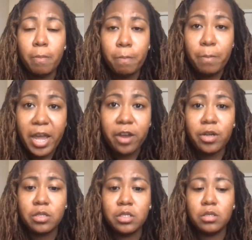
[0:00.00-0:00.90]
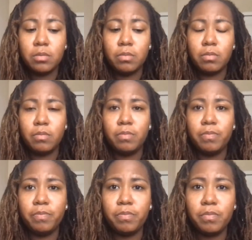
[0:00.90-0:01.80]
parents,
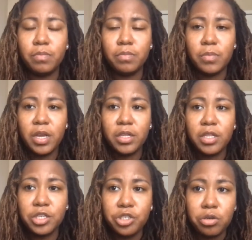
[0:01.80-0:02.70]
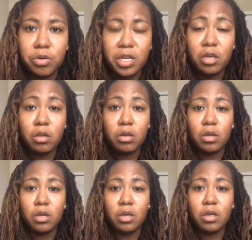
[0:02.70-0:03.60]
the duty
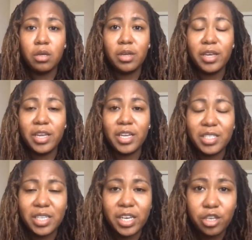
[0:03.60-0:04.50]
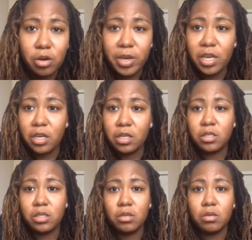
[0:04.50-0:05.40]
is in your
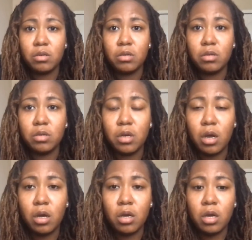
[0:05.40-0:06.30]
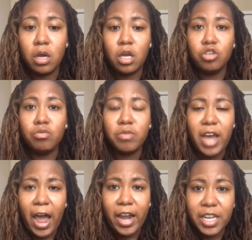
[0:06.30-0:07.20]
hands. You
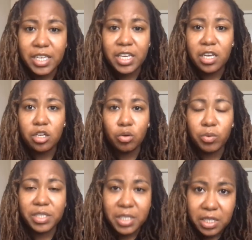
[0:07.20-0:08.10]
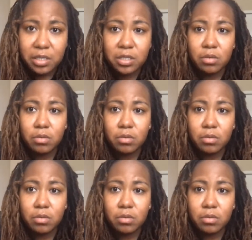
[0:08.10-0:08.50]
gotta get the receipts.